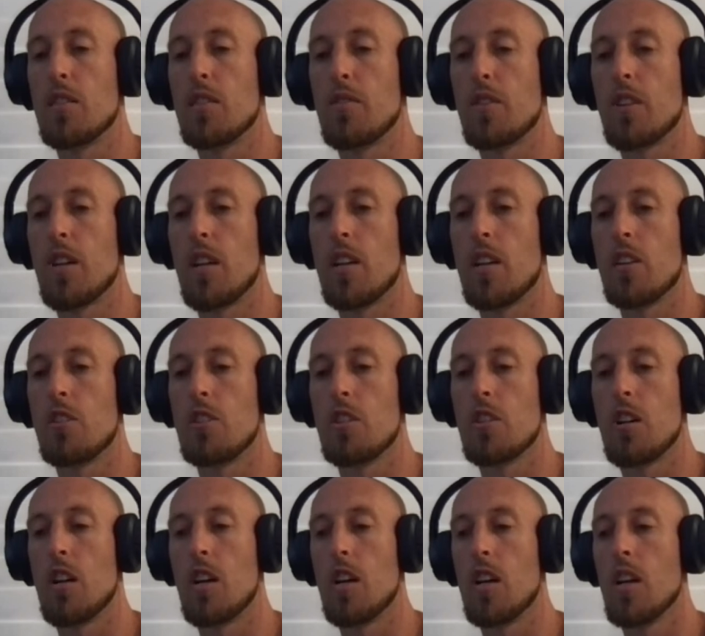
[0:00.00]
for 10 days
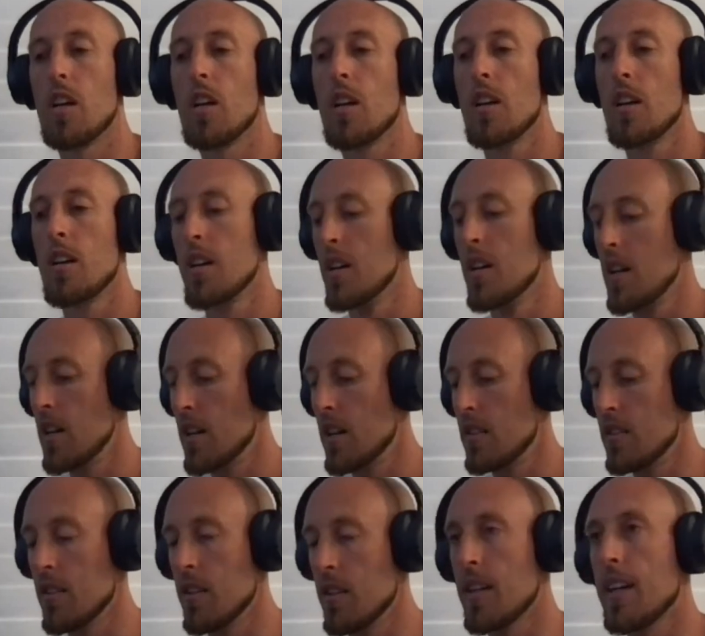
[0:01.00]
straight, I
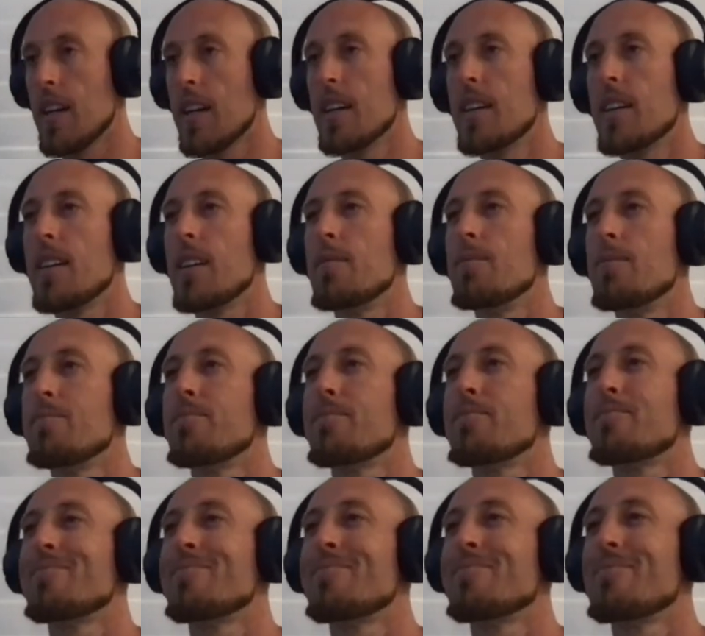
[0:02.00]
was like, I
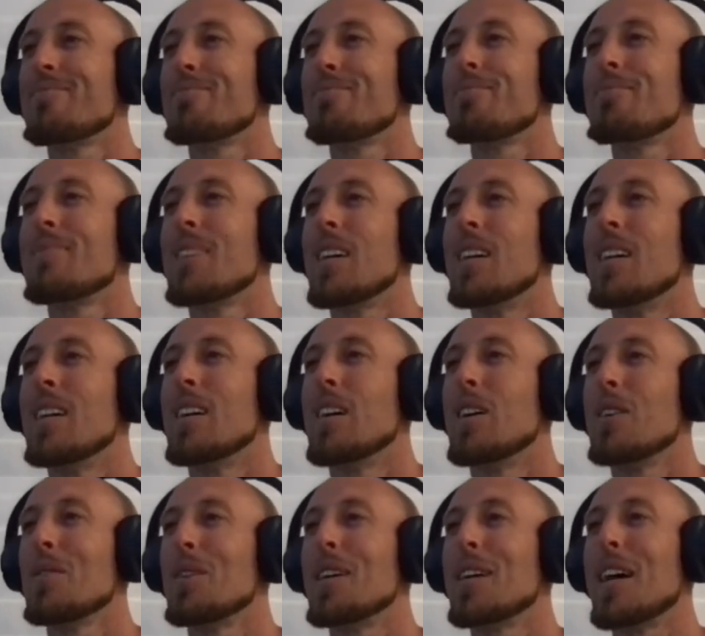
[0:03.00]

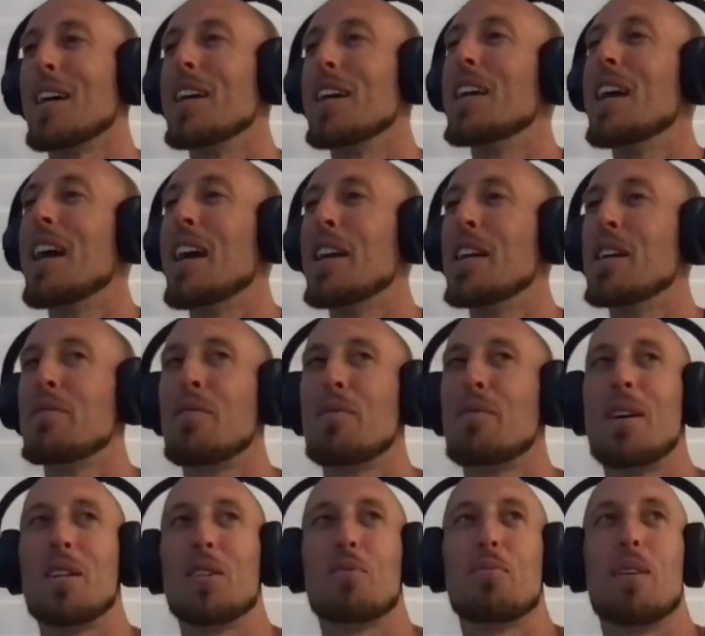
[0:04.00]
don't think I need any from
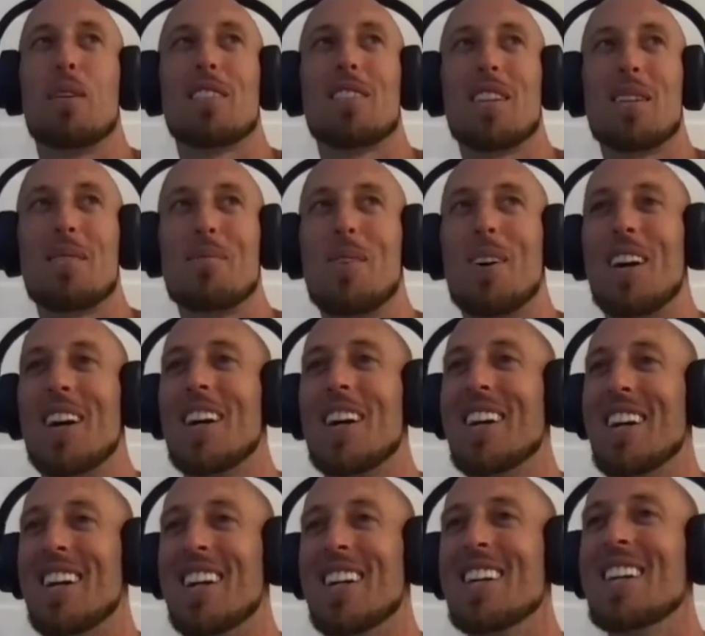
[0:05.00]
Headspace
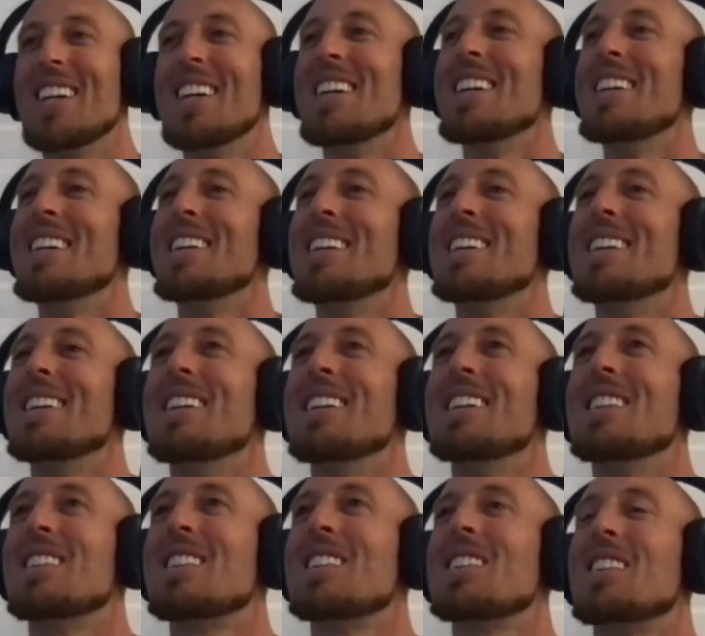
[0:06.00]
anymore.
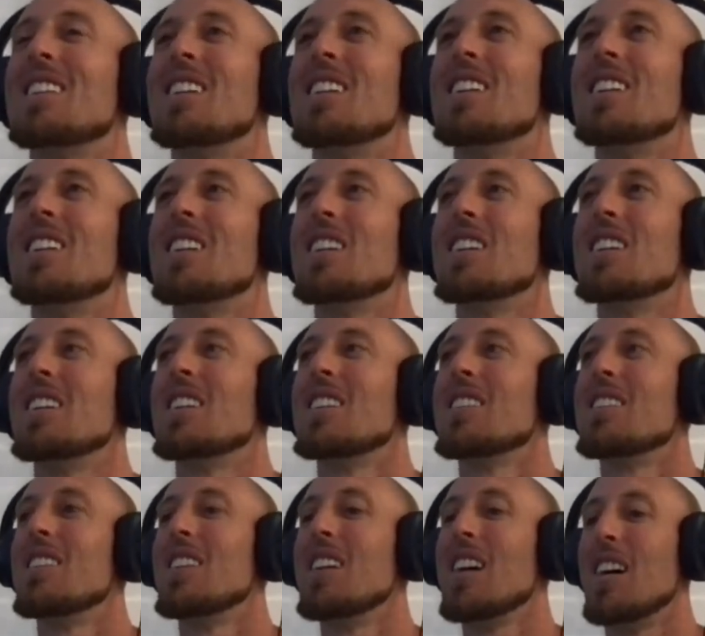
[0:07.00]
And so,
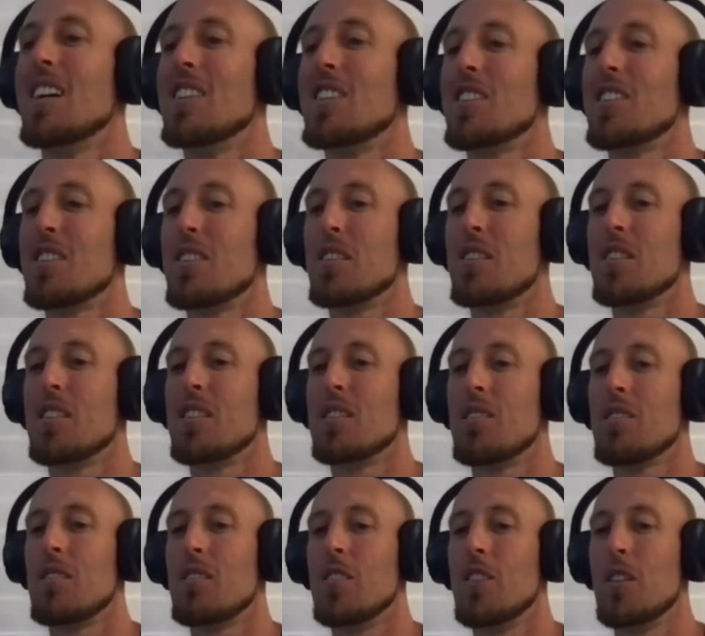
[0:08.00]
yeah, it's just a
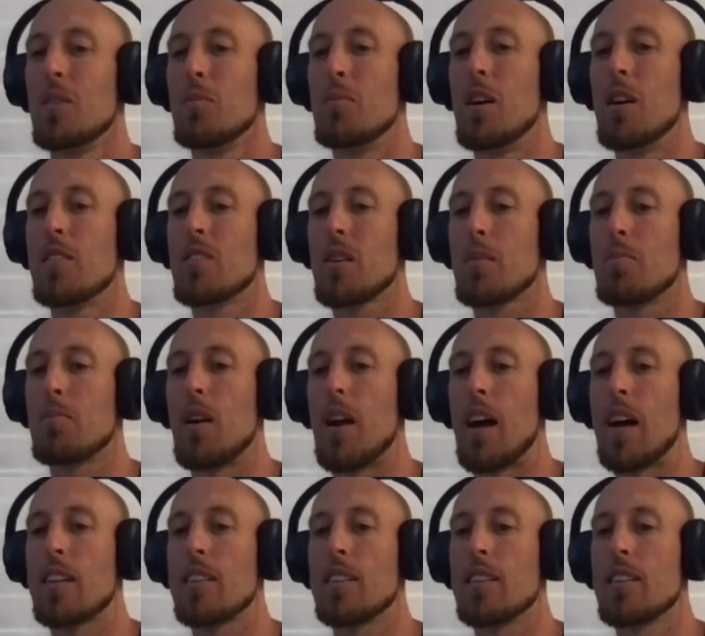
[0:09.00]
really basic
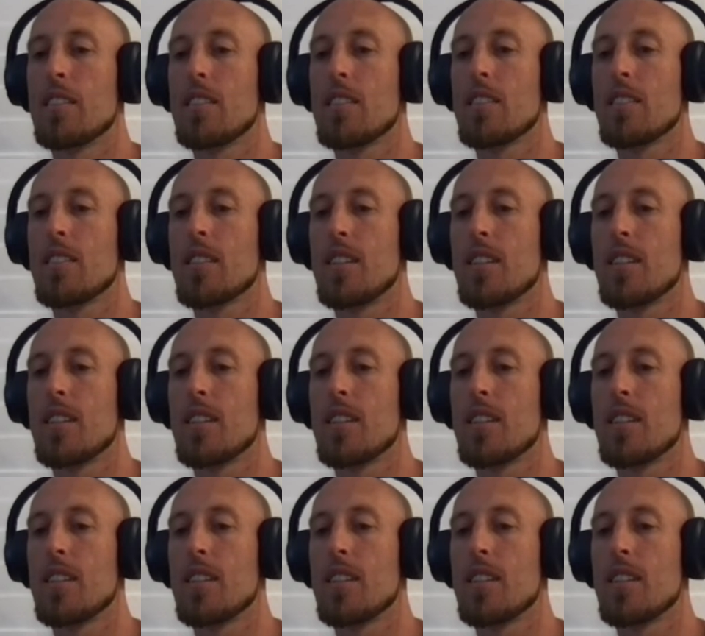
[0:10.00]
practice.